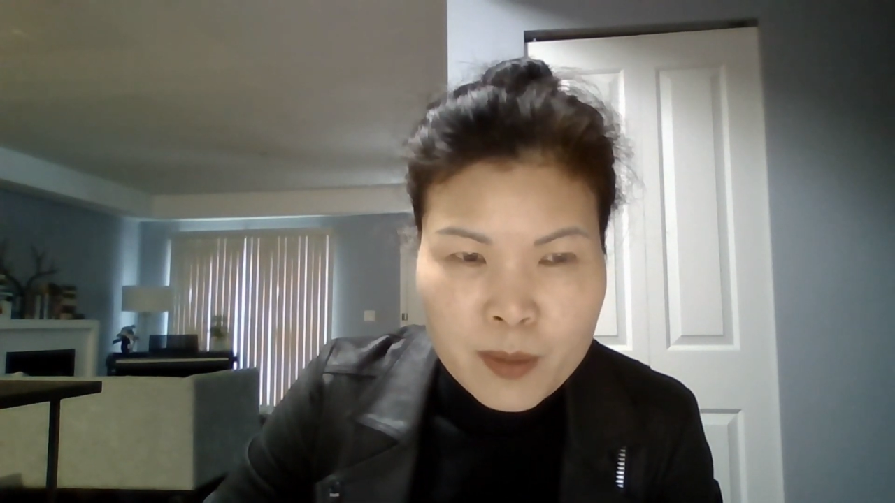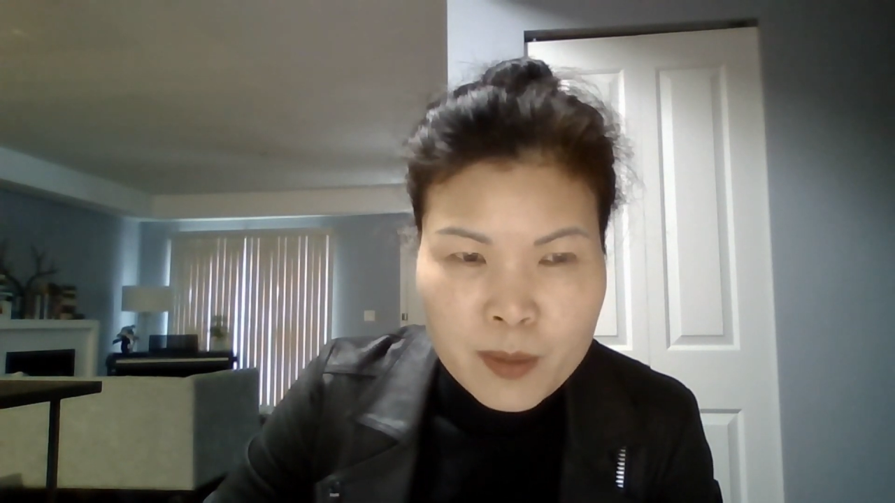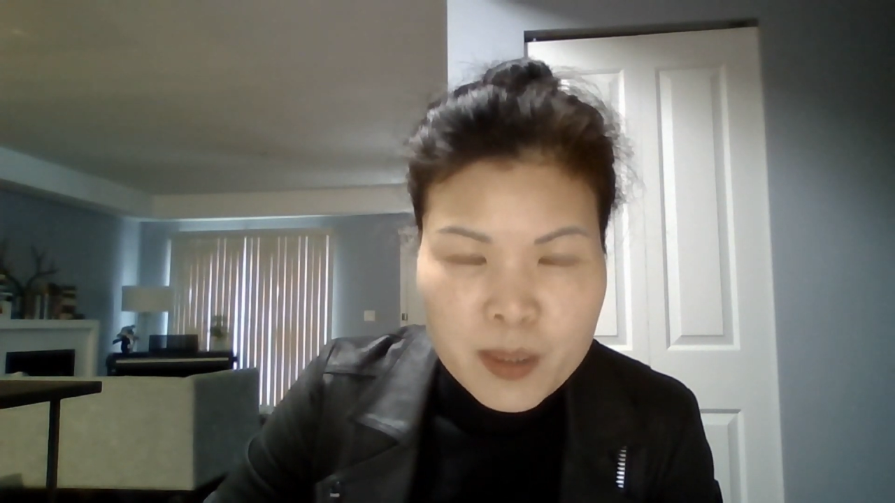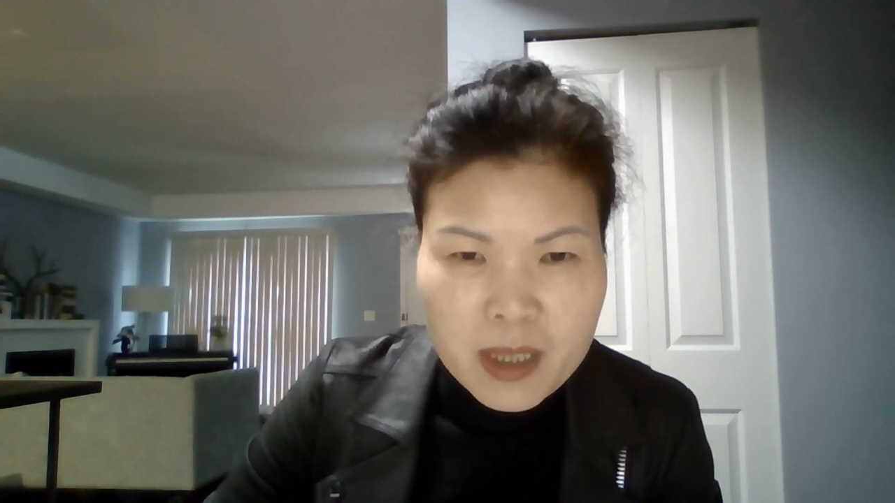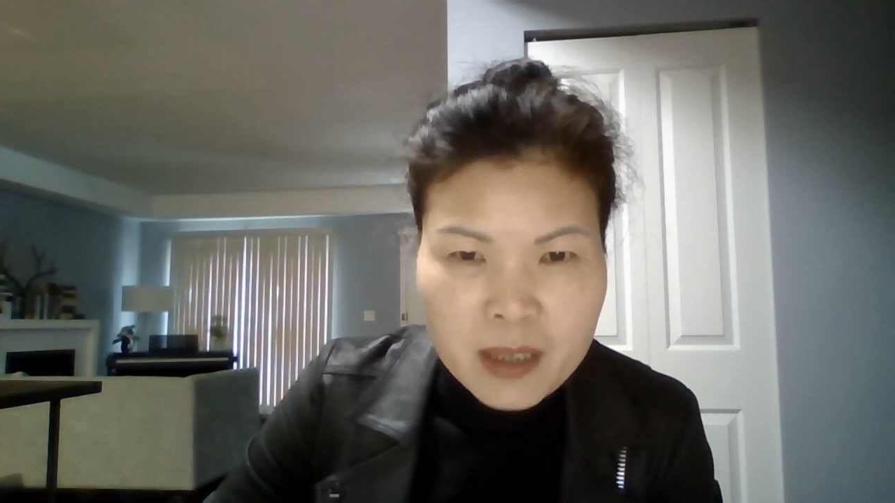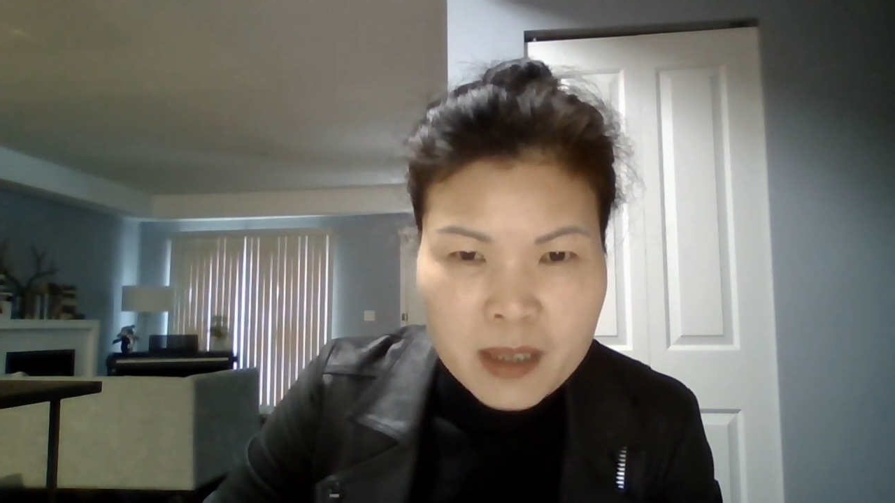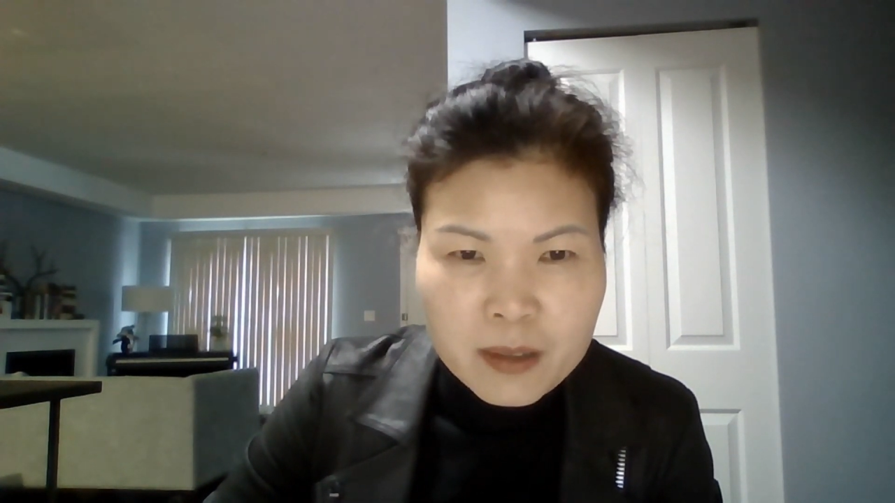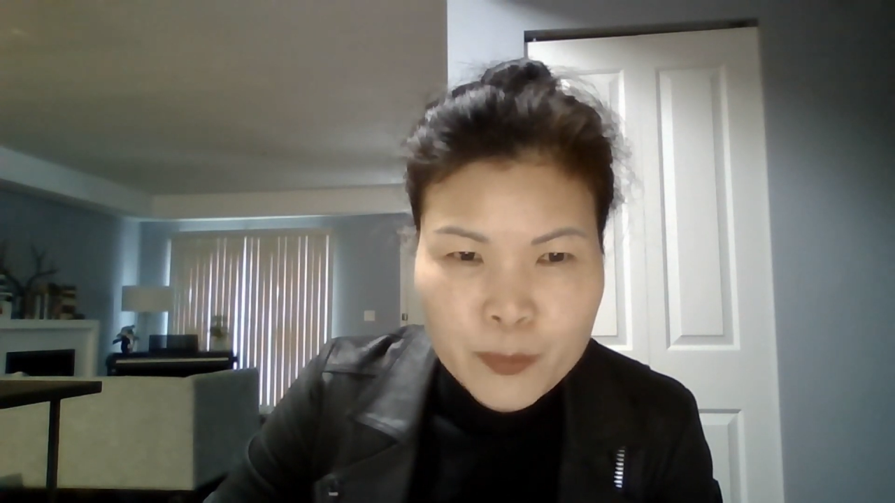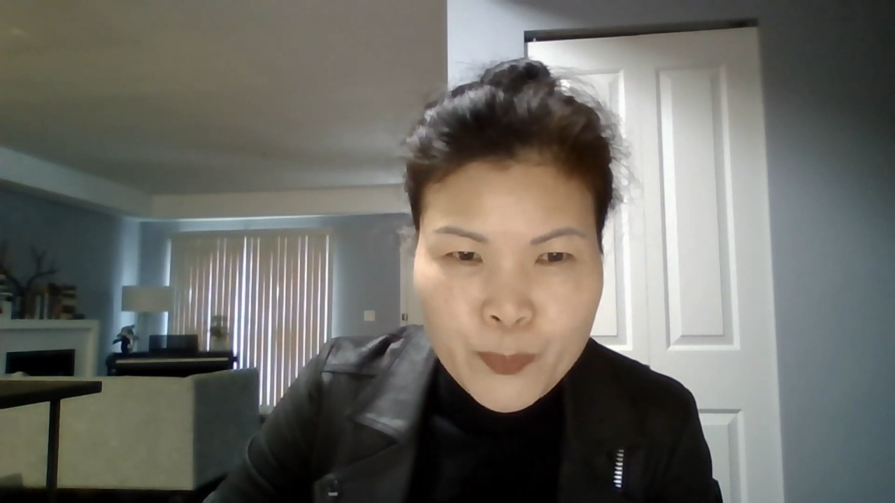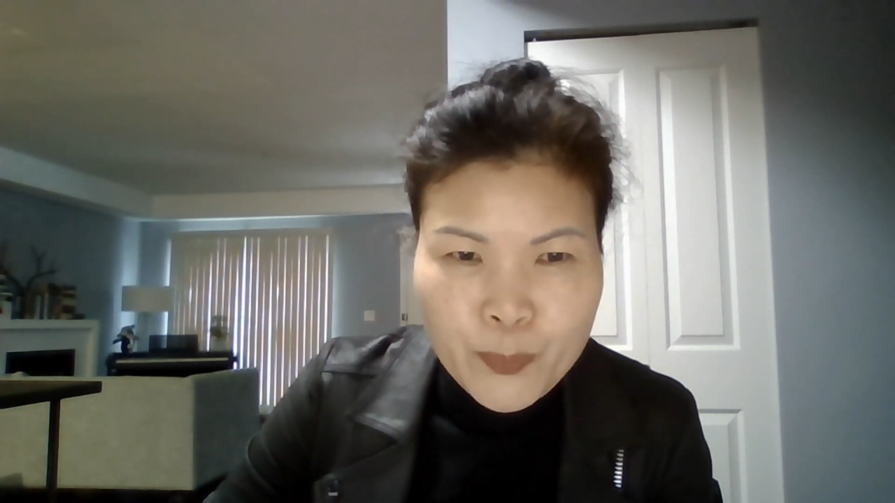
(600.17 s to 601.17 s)
deal.
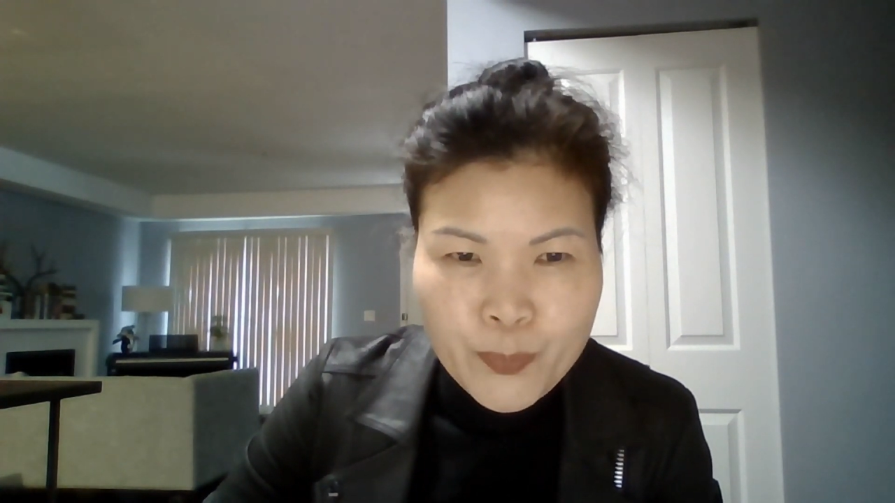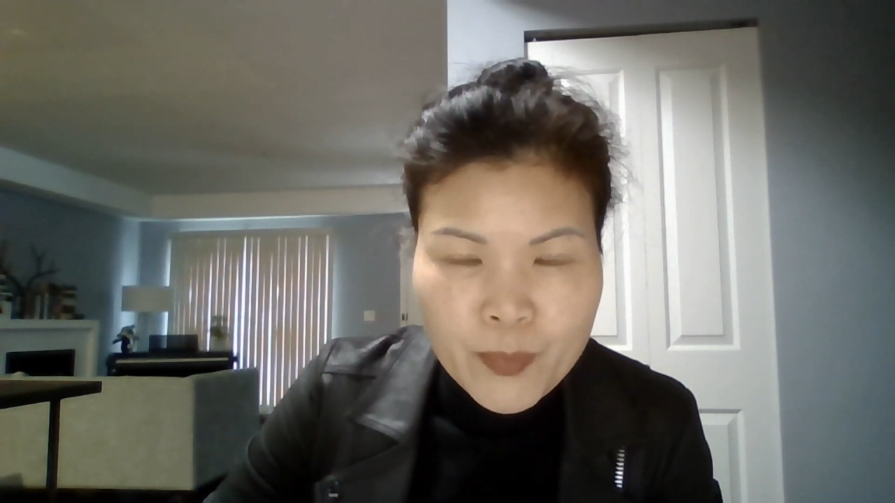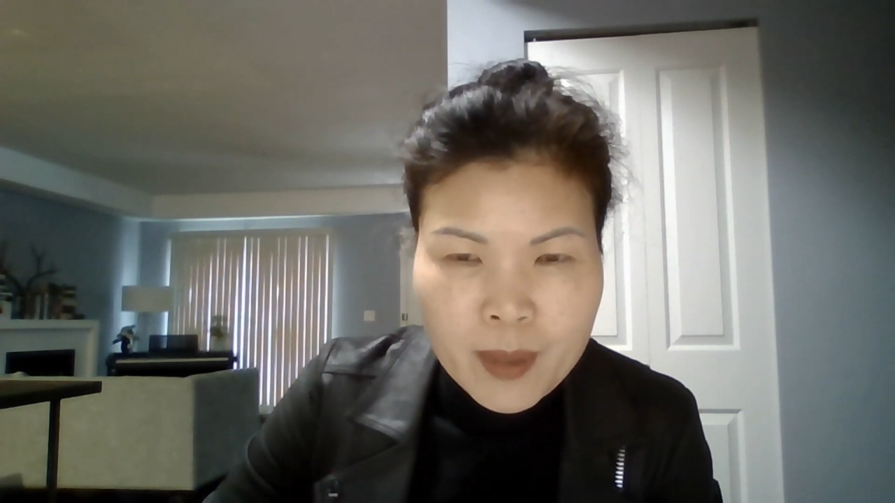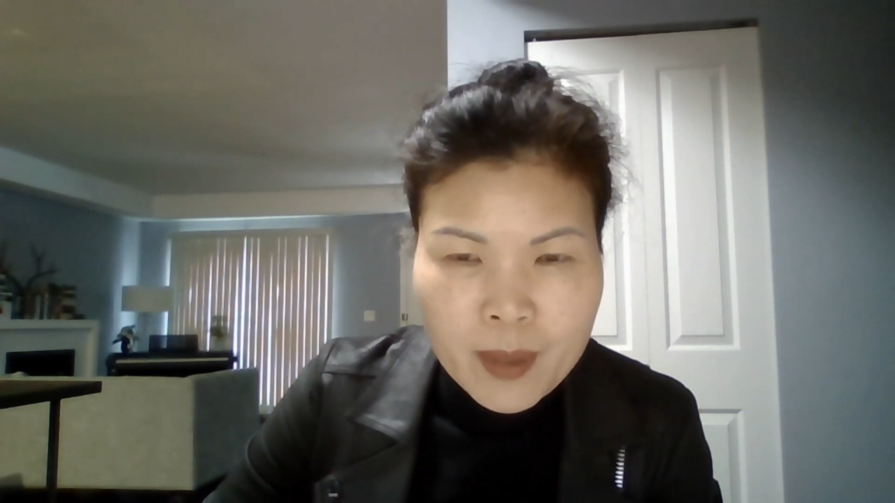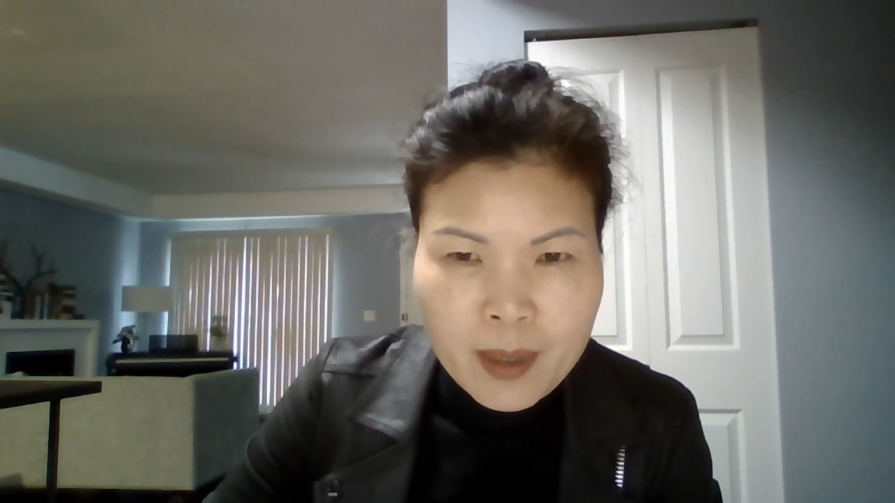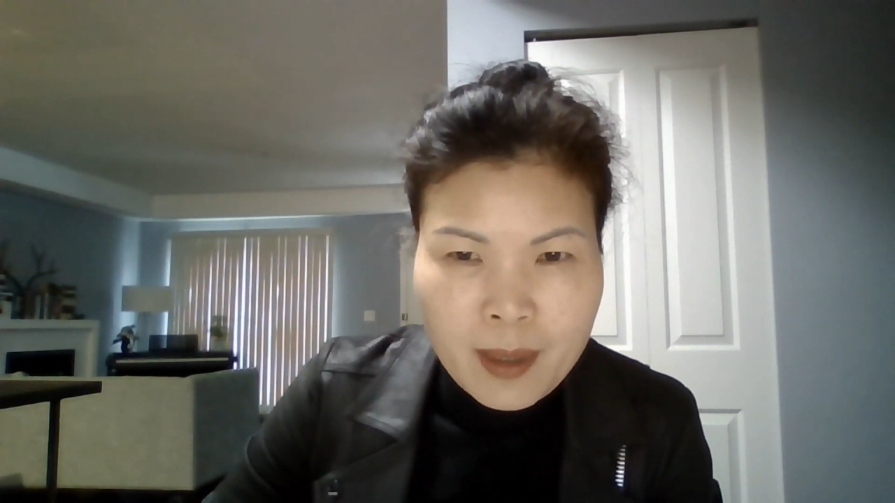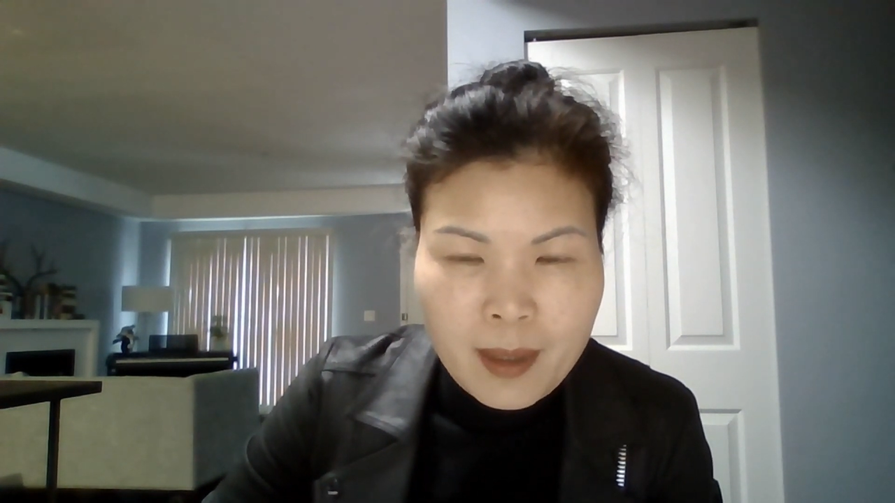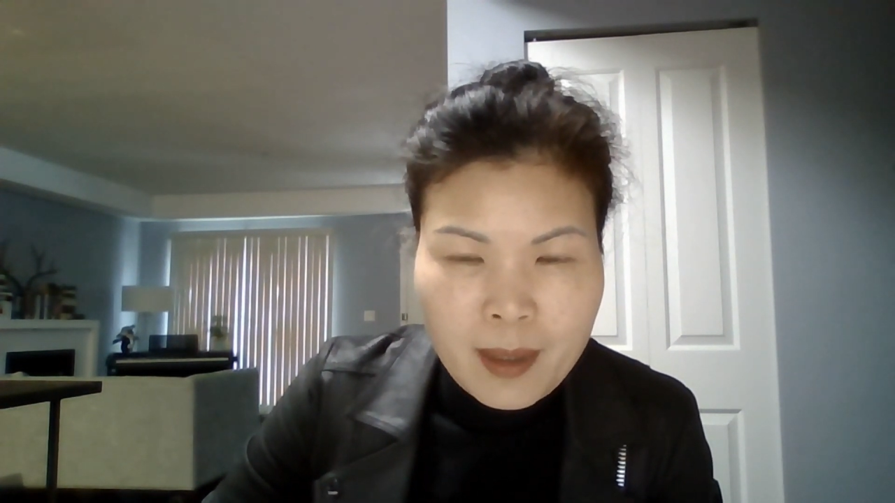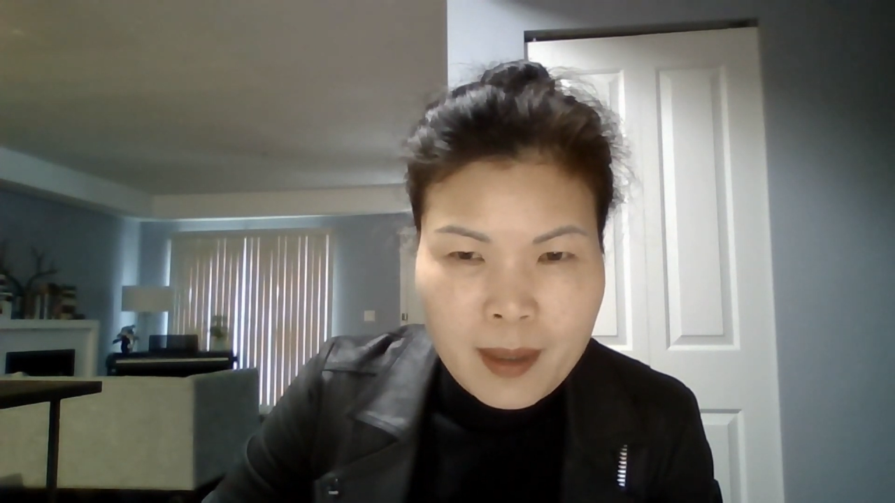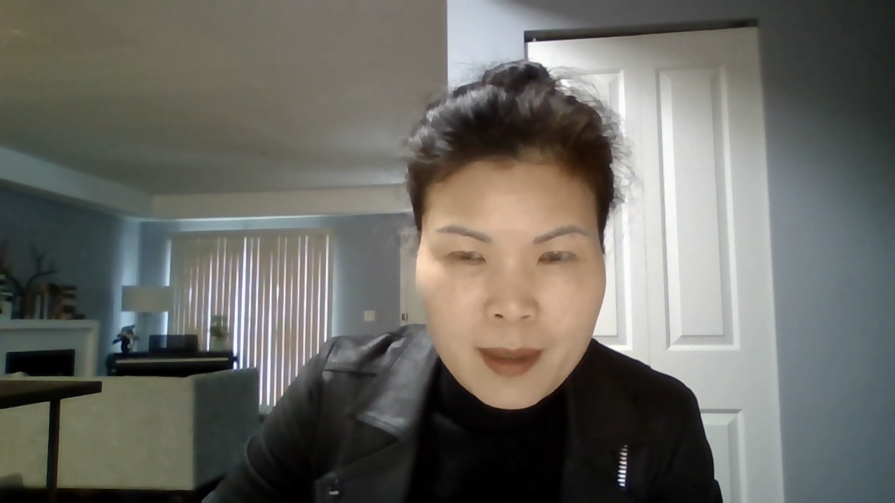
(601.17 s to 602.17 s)

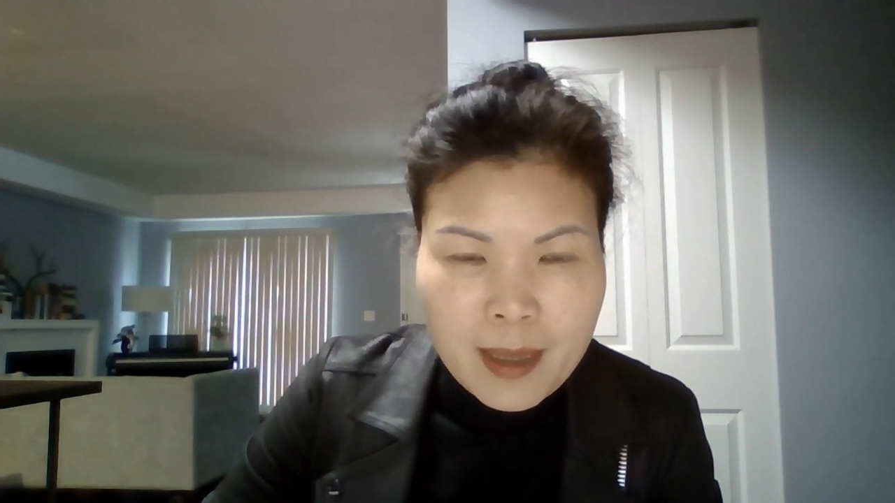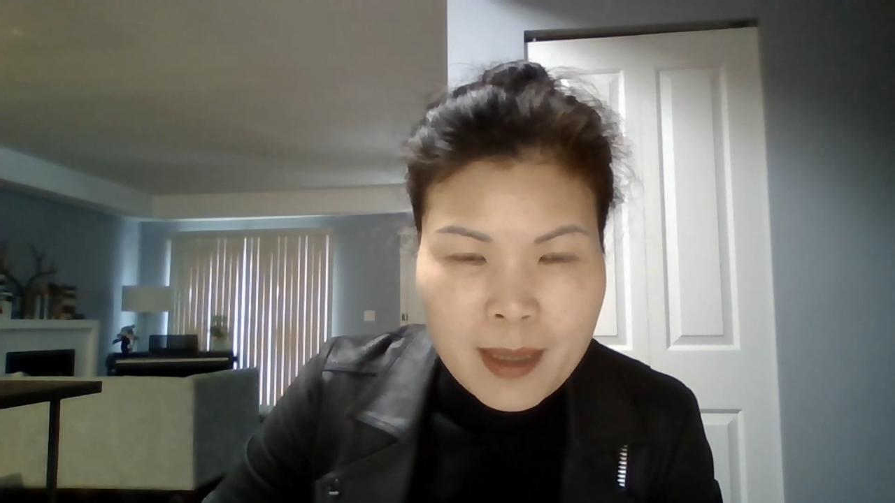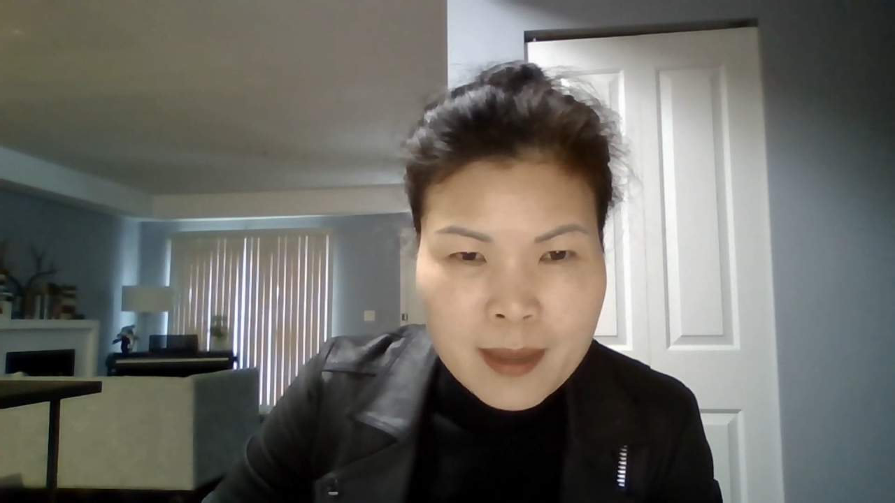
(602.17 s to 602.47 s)
Then